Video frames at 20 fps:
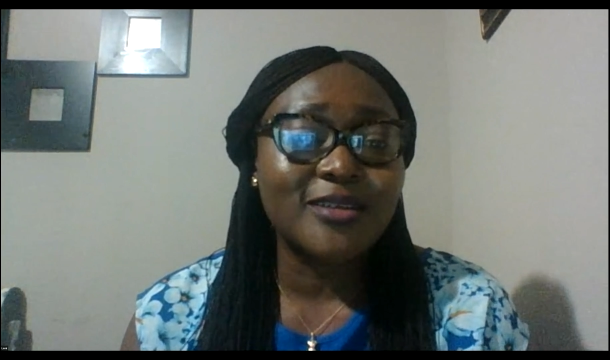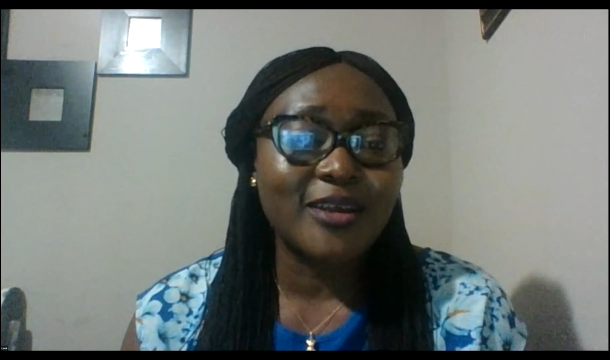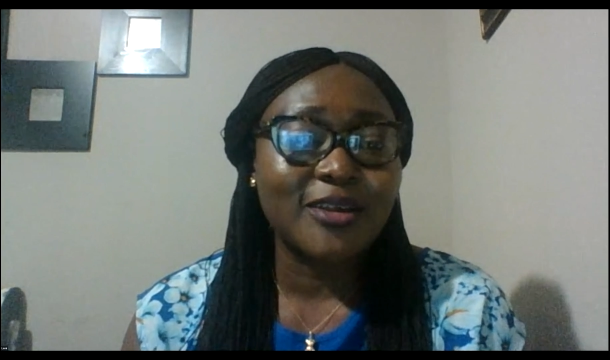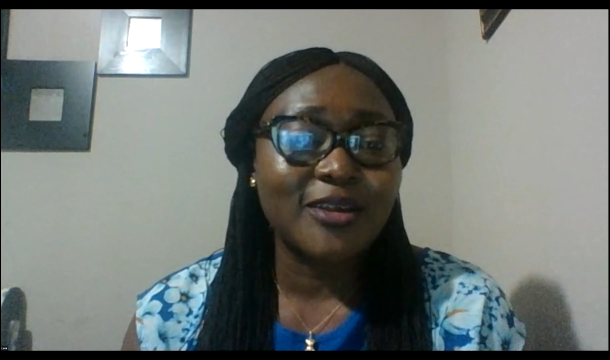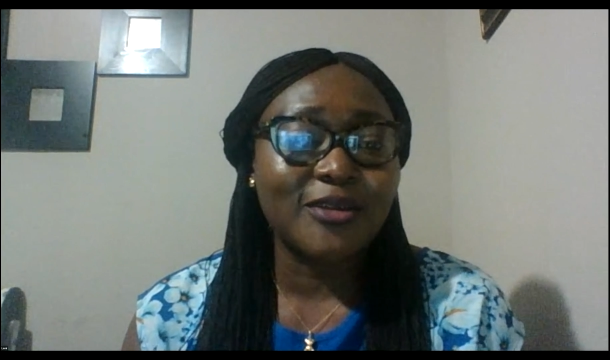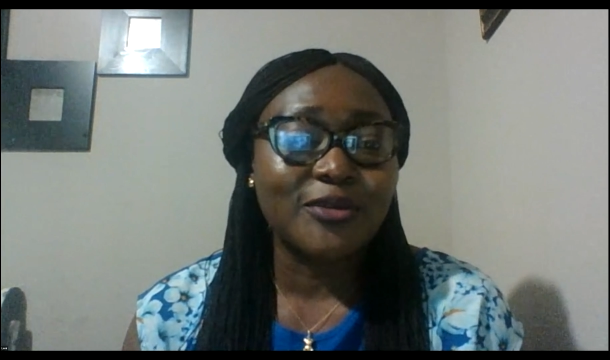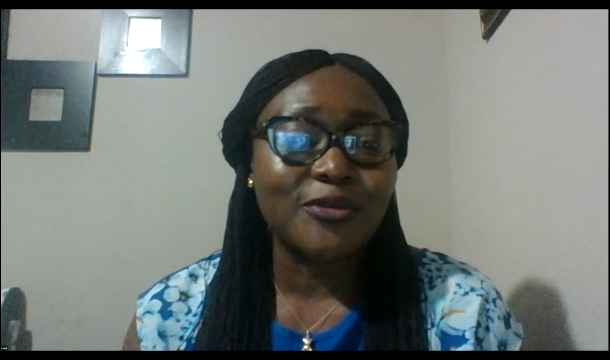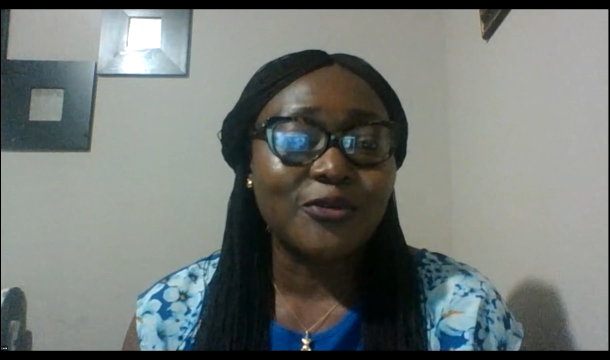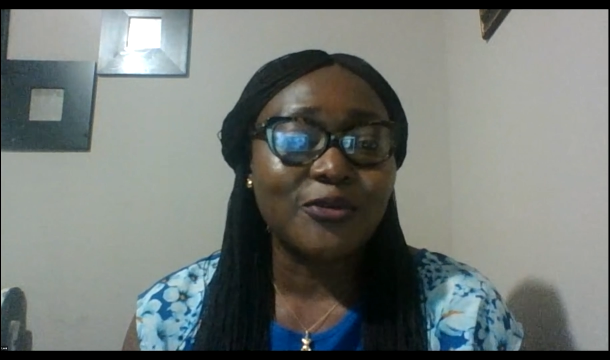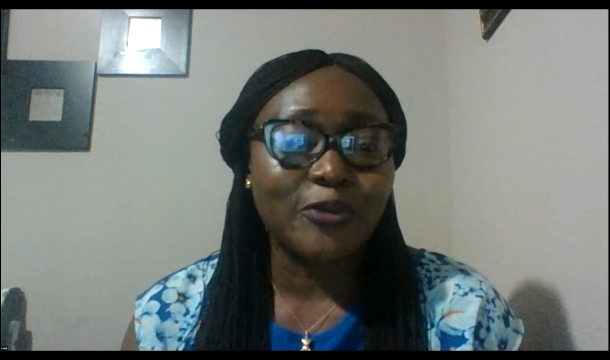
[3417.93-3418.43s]

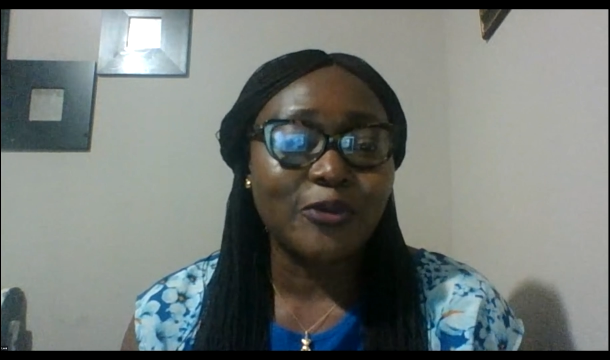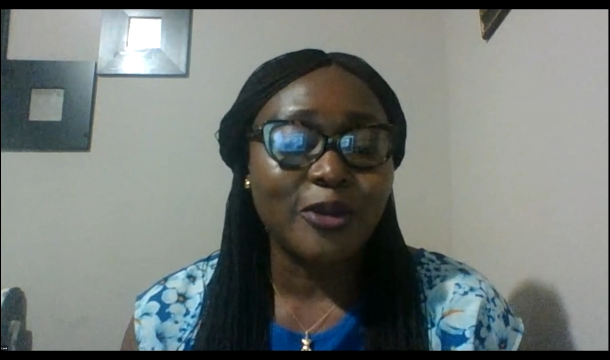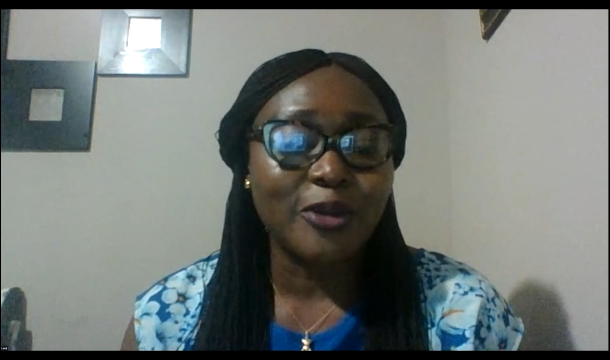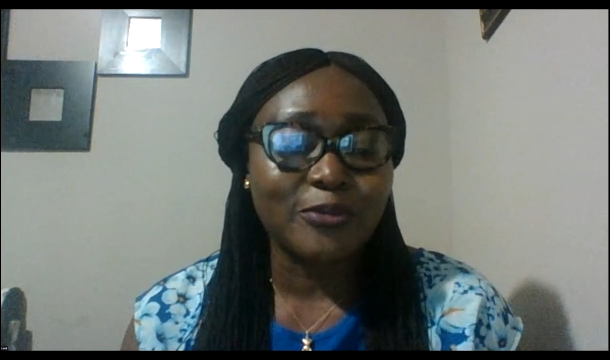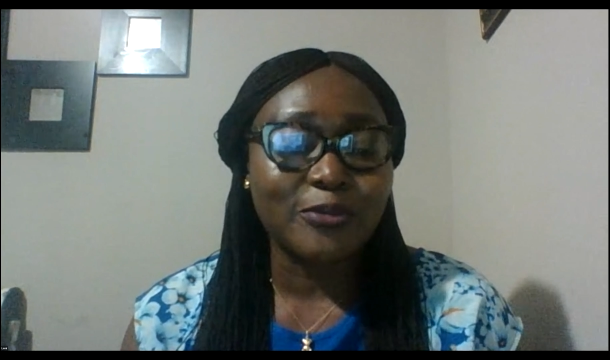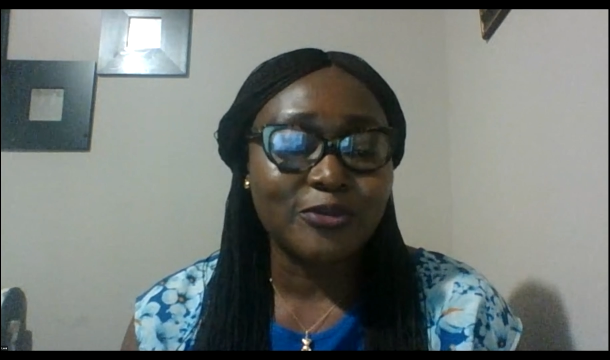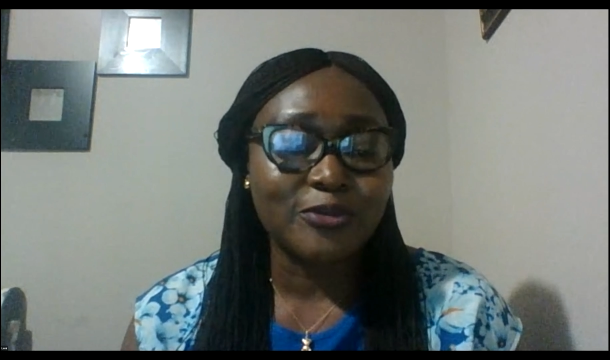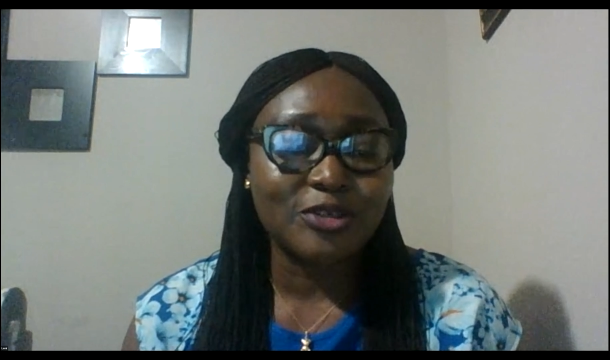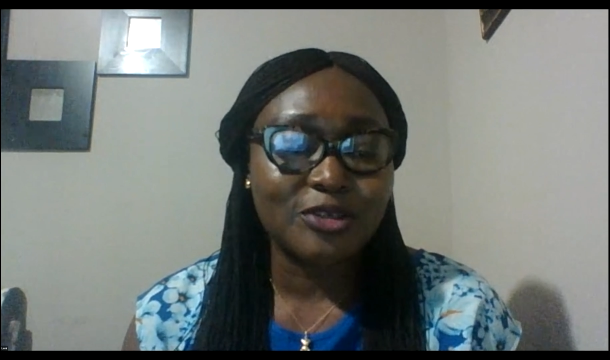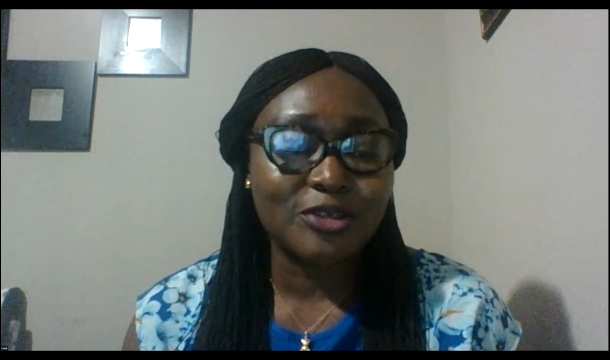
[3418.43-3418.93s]
We
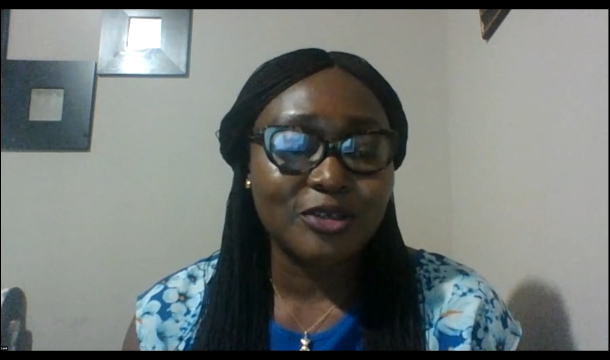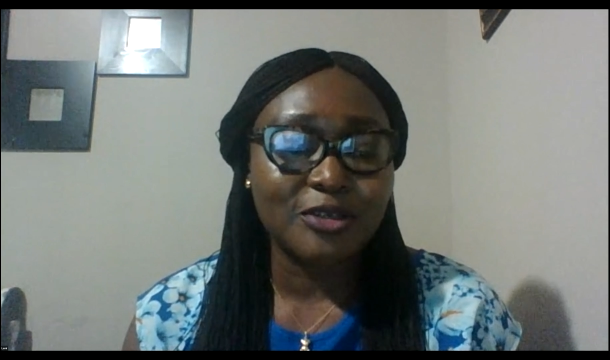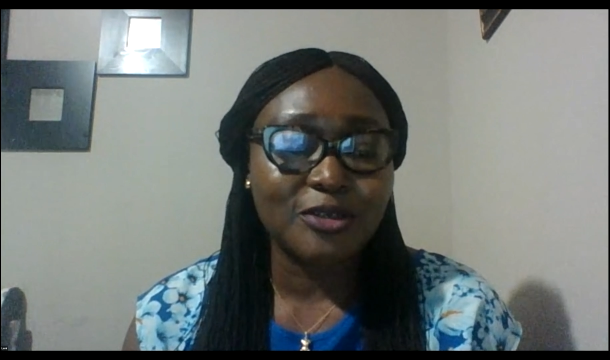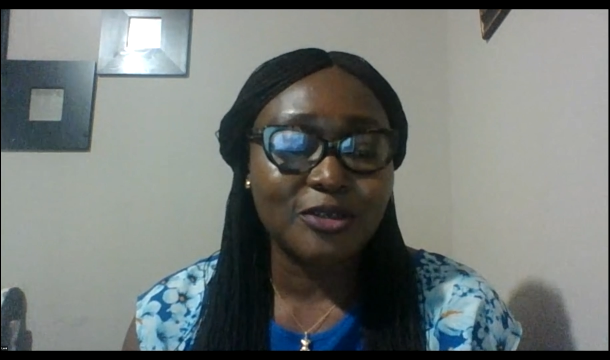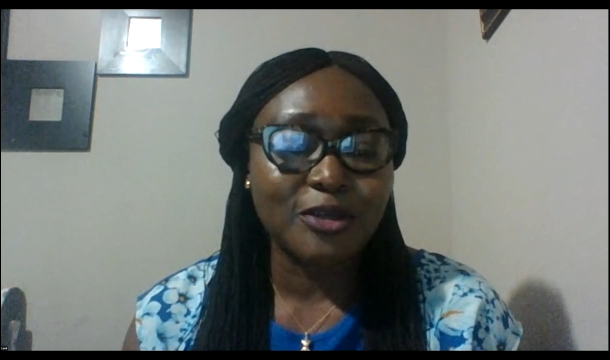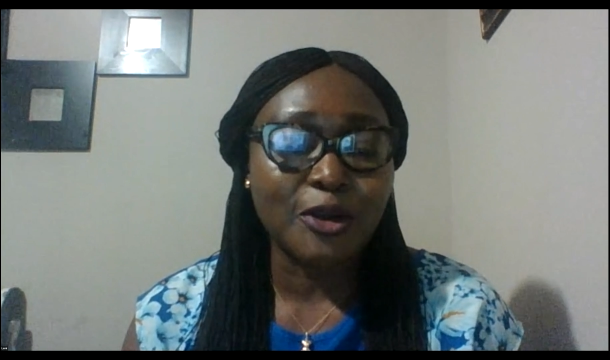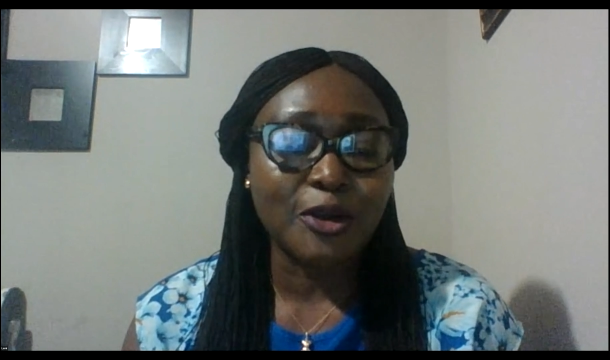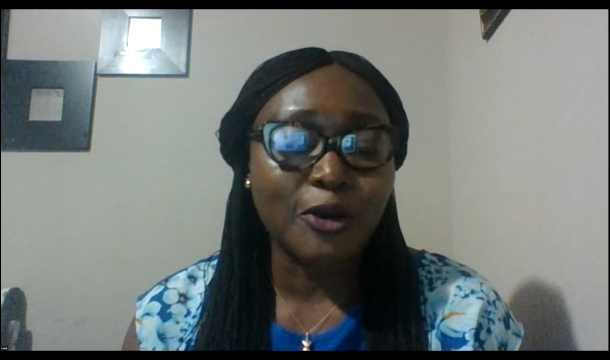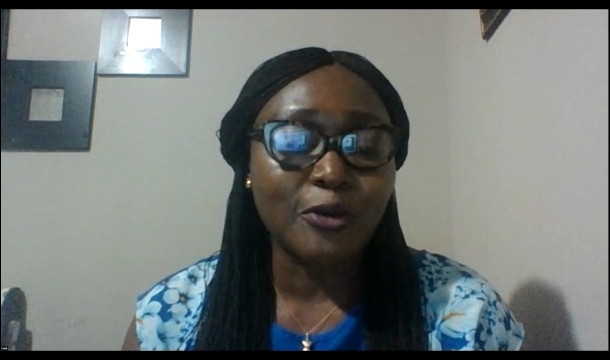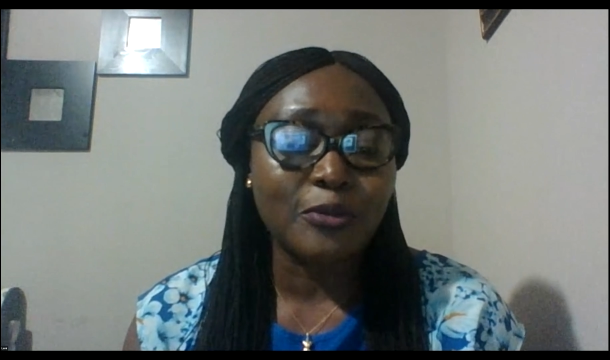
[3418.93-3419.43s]
appreciate
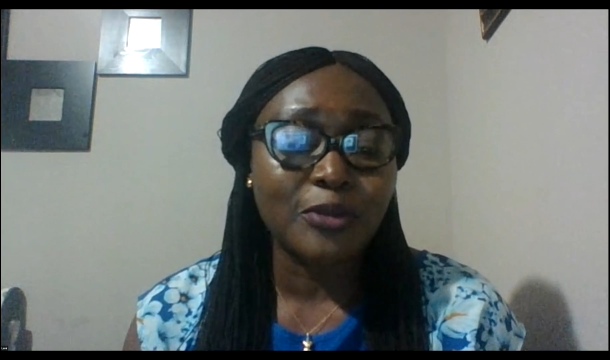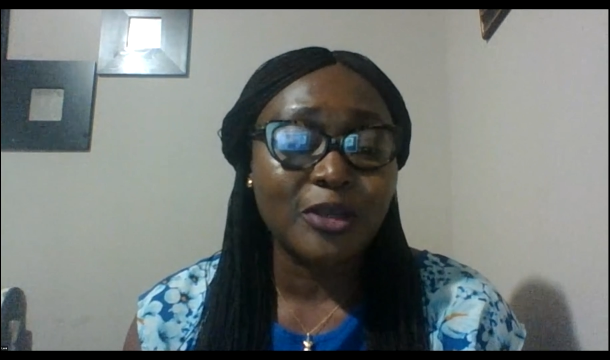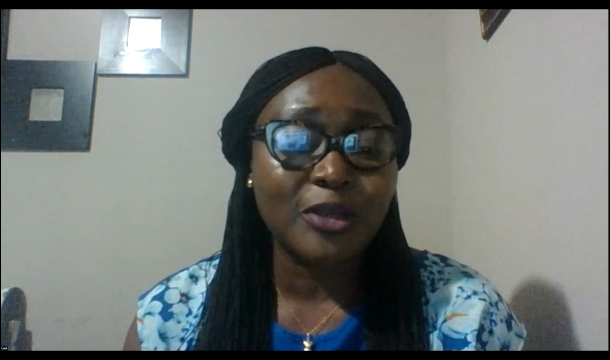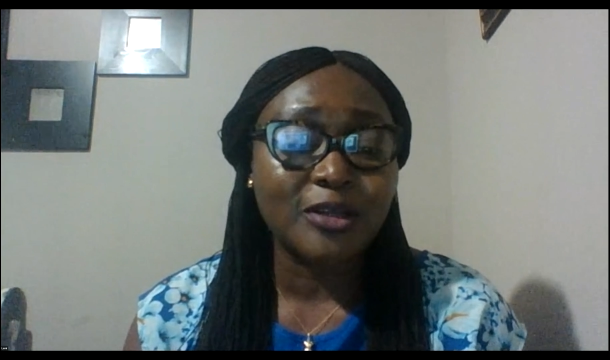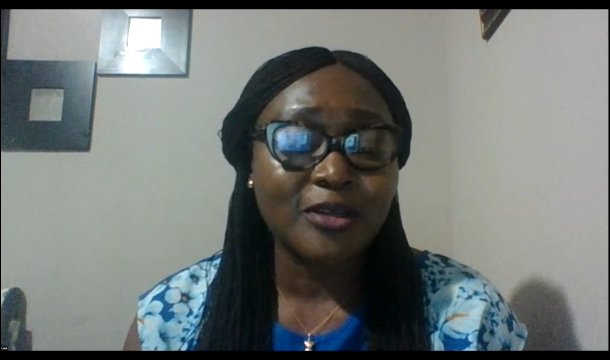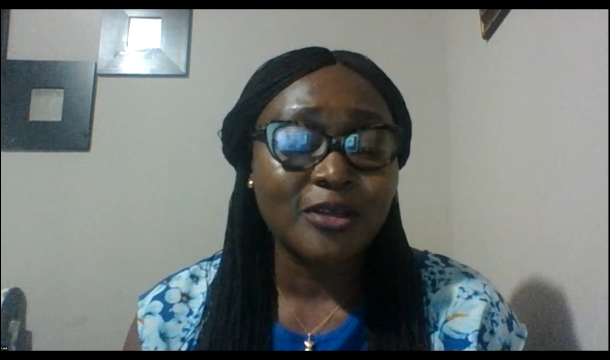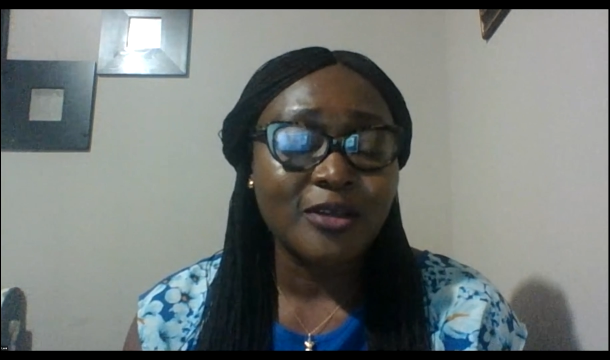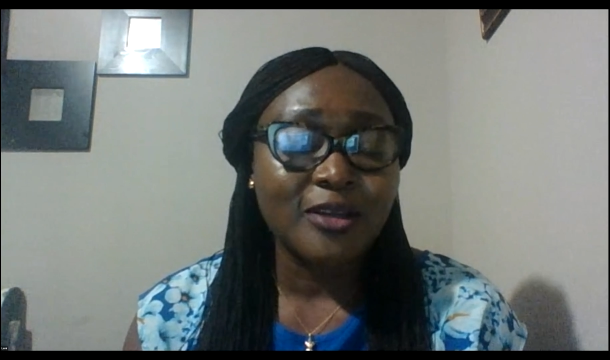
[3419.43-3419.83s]
your coming.